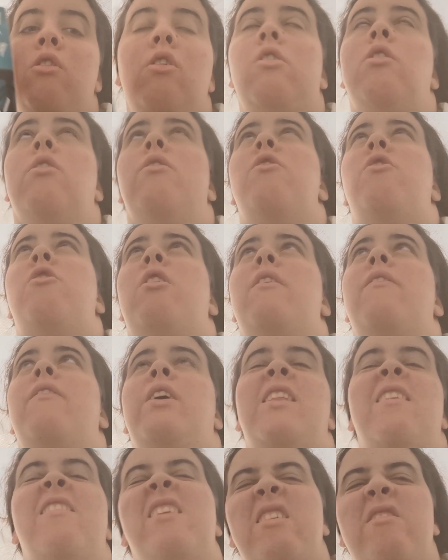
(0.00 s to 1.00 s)
Oh, sorry,
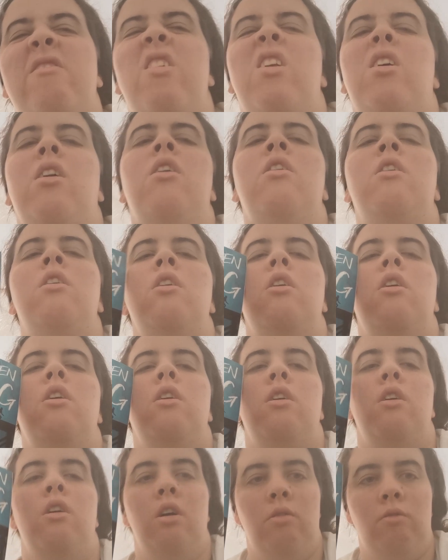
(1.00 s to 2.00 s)
Mother's Day dinner
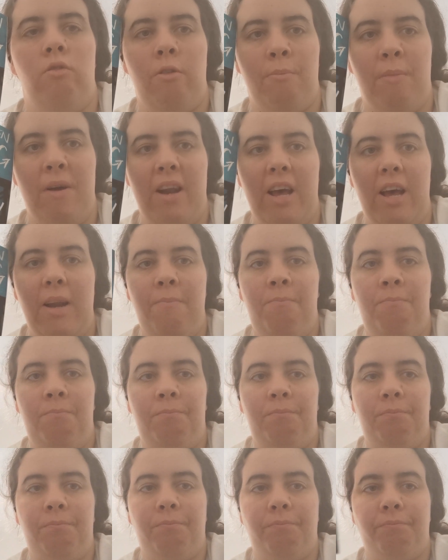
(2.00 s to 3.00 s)
with my dad.
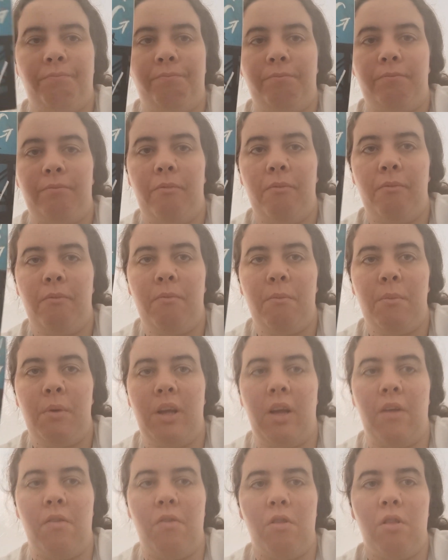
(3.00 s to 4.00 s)

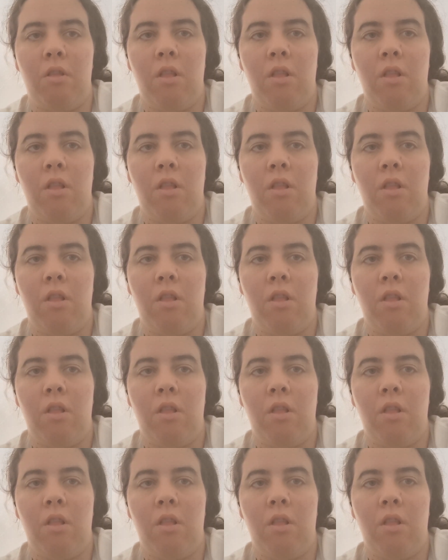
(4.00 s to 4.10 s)
But yeah.